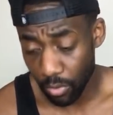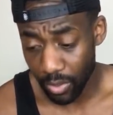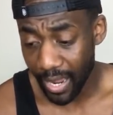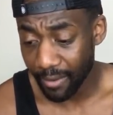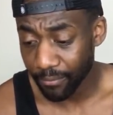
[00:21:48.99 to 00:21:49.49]

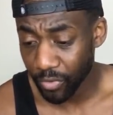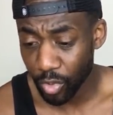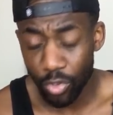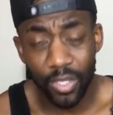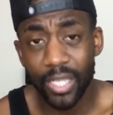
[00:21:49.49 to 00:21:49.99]
Like
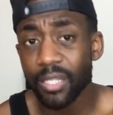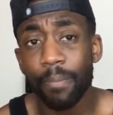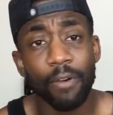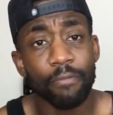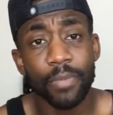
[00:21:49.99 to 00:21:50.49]
2 years
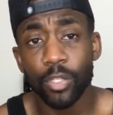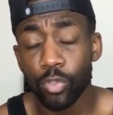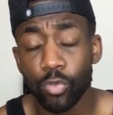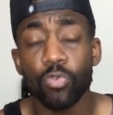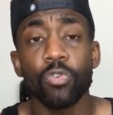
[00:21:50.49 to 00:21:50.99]
above me in
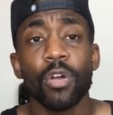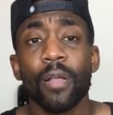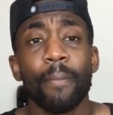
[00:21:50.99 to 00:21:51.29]
school,